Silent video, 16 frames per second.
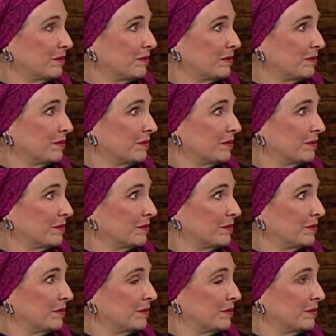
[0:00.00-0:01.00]

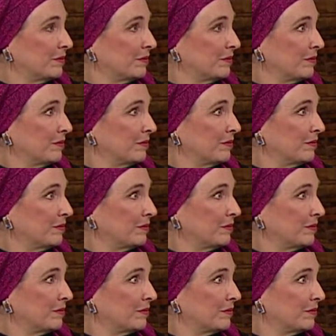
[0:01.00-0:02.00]

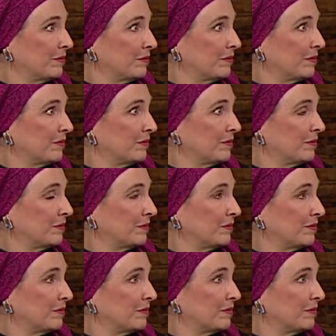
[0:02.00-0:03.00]

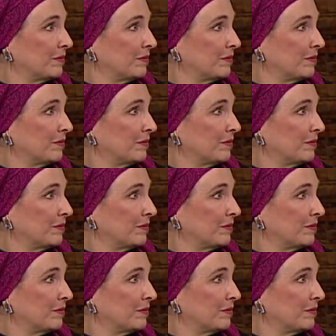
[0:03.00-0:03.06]
This person isn't speaking.